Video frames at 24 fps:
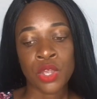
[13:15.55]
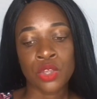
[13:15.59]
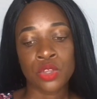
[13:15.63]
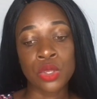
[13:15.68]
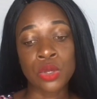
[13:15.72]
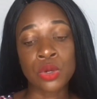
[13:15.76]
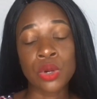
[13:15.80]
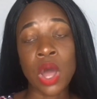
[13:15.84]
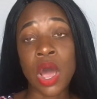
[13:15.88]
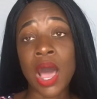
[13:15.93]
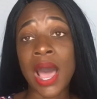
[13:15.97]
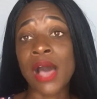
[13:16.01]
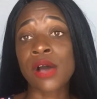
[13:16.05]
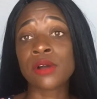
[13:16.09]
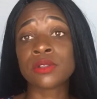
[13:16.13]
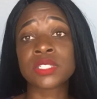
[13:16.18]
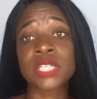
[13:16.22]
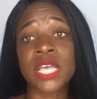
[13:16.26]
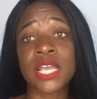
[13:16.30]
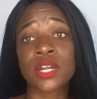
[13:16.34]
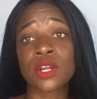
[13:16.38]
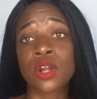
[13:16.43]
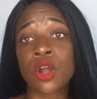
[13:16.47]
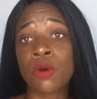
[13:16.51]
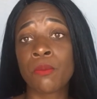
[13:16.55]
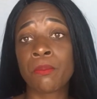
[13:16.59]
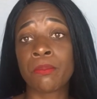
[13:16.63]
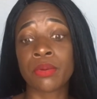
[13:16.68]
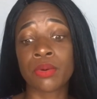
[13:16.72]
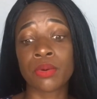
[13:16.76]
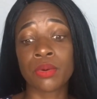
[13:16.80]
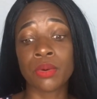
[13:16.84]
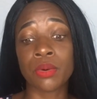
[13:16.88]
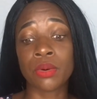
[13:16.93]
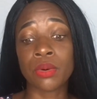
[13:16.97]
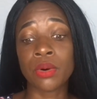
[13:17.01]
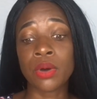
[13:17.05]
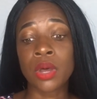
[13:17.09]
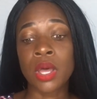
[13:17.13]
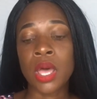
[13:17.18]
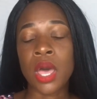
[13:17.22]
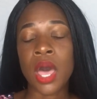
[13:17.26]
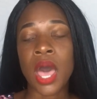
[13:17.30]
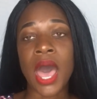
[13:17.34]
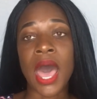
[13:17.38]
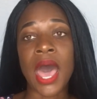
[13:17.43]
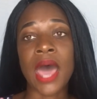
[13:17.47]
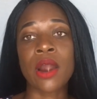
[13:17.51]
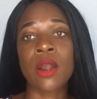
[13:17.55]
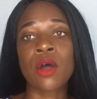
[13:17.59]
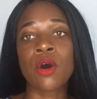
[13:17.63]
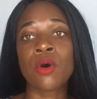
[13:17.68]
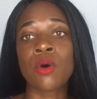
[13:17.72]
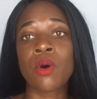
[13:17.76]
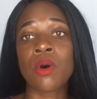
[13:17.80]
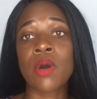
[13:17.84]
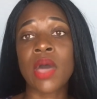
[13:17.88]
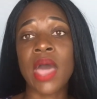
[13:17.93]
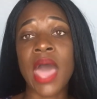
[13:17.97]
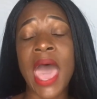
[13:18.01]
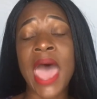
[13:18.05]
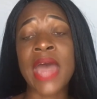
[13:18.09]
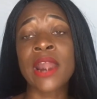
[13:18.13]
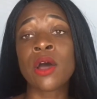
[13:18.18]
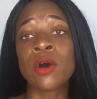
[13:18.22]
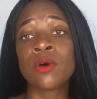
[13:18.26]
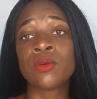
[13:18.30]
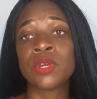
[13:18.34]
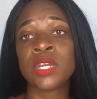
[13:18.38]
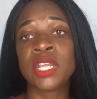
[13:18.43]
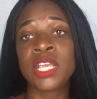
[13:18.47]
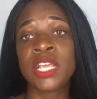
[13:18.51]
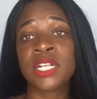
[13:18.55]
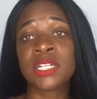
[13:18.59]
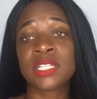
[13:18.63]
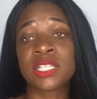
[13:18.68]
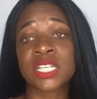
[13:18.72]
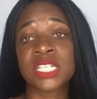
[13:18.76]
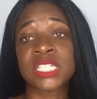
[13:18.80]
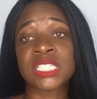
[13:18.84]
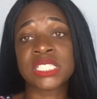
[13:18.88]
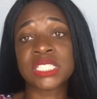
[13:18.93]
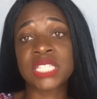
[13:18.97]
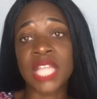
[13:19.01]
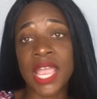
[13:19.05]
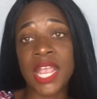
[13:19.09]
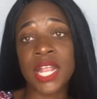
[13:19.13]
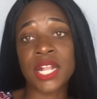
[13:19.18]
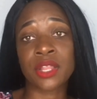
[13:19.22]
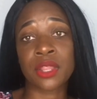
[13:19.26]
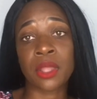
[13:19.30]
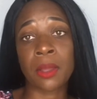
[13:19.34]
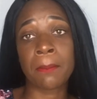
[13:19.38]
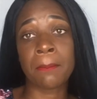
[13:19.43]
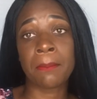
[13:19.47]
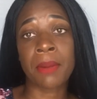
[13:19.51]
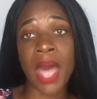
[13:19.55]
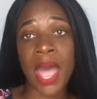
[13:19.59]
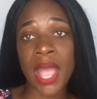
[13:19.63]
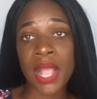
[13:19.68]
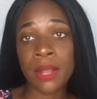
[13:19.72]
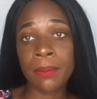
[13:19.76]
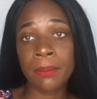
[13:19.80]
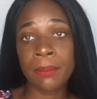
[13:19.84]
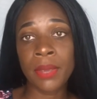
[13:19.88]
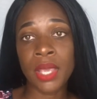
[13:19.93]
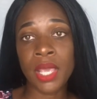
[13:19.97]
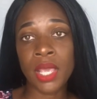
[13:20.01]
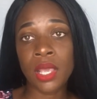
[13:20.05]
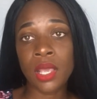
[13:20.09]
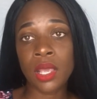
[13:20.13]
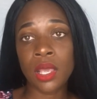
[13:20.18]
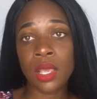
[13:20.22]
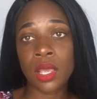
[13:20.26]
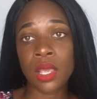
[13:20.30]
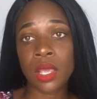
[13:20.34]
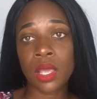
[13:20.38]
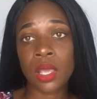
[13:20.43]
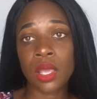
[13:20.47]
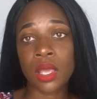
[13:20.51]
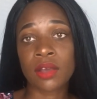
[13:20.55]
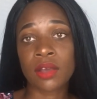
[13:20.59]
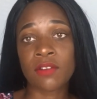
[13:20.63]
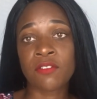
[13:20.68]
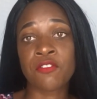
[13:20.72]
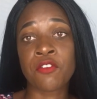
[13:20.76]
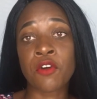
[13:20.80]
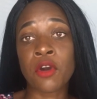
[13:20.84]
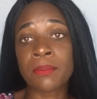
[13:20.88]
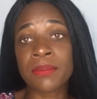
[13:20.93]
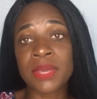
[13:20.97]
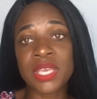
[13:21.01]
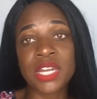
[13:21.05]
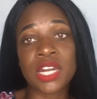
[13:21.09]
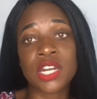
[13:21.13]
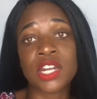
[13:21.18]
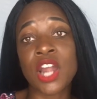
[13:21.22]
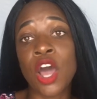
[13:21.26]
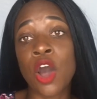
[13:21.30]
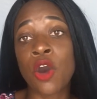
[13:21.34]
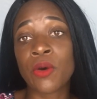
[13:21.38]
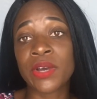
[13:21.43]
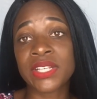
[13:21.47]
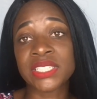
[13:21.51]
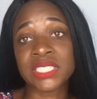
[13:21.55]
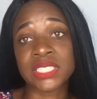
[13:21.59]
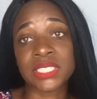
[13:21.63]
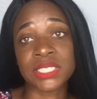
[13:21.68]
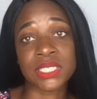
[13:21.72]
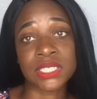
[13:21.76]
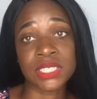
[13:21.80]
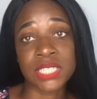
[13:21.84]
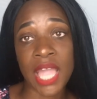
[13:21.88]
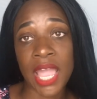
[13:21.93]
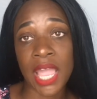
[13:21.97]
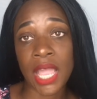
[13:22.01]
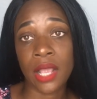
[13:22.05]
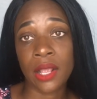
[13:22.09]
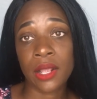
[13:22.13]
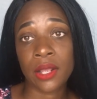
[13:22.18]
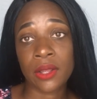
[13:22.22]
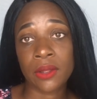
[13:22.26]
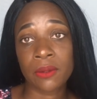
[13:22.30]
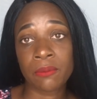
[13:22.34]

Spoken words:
You know, I don't take no bull. I don't need the snake to bite me for me to know it's a snake.